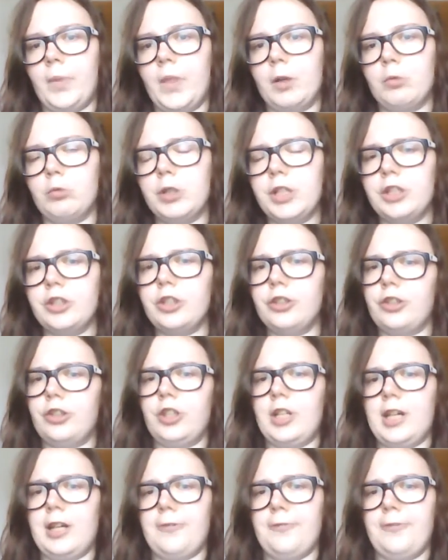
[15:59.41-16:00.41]
we didn't
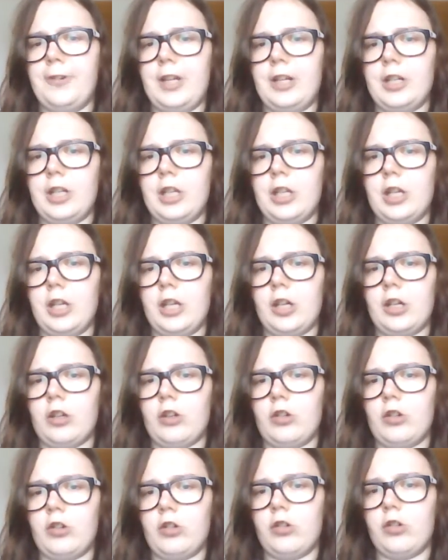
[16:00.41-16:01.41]
have any
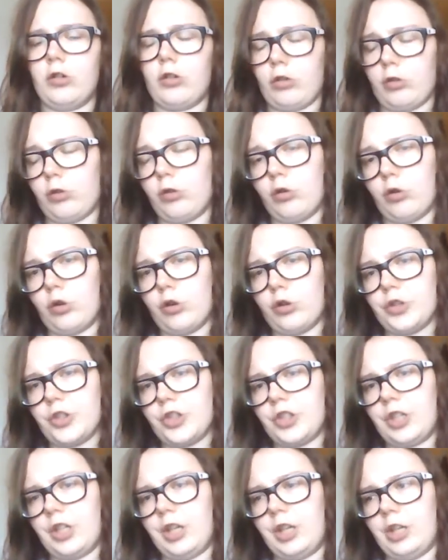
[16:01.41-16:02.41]
core
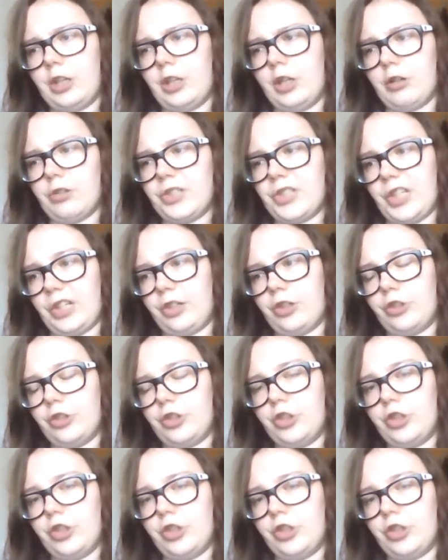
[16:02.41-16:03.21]
course in our second